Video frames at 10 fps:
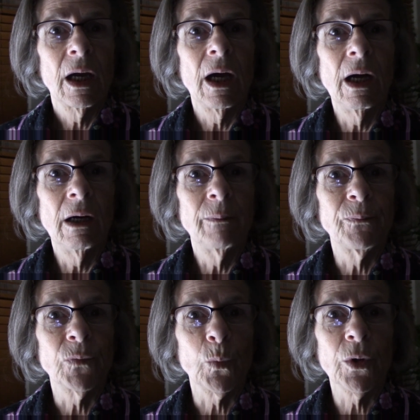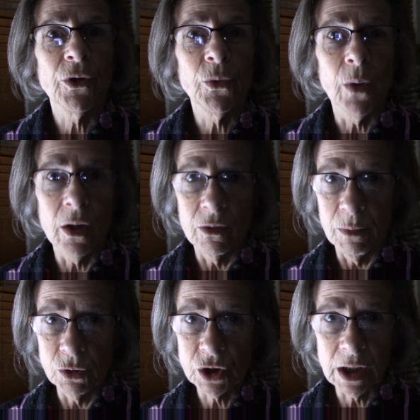where you are
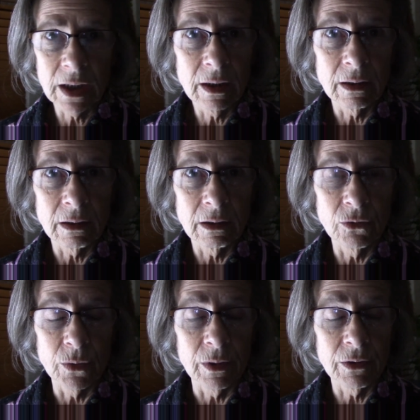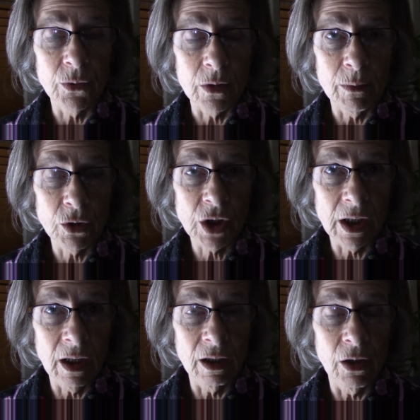emotionally
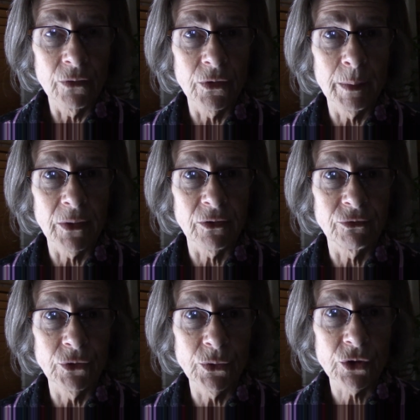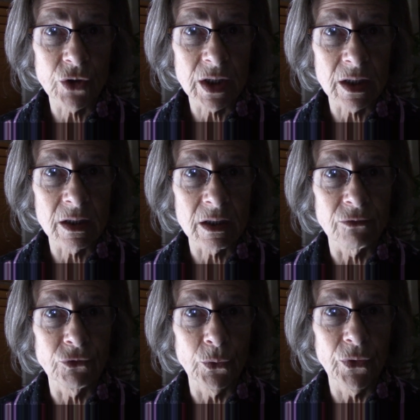hungover about the food choices, the
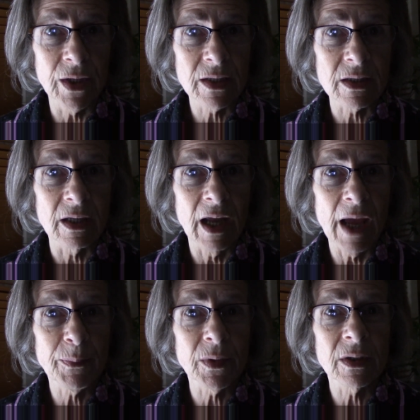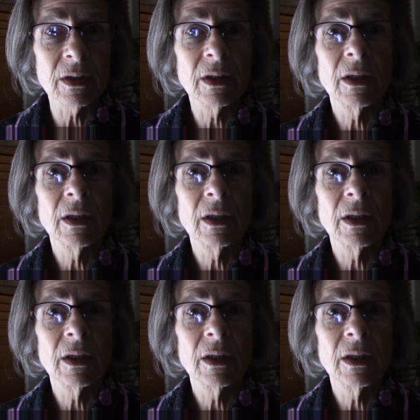food things that happened,